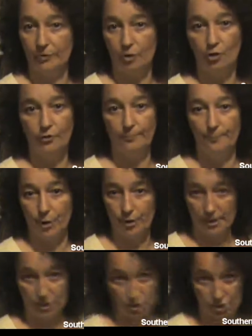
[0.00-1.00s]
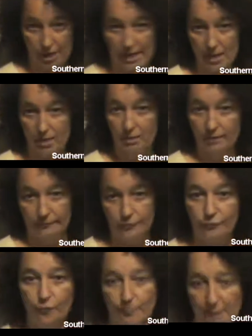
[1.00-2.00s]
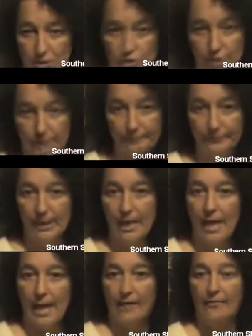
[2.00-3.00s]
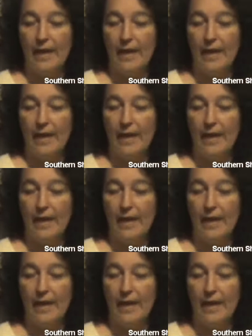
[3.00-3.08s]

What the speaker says: called the Barnett Shale Formation.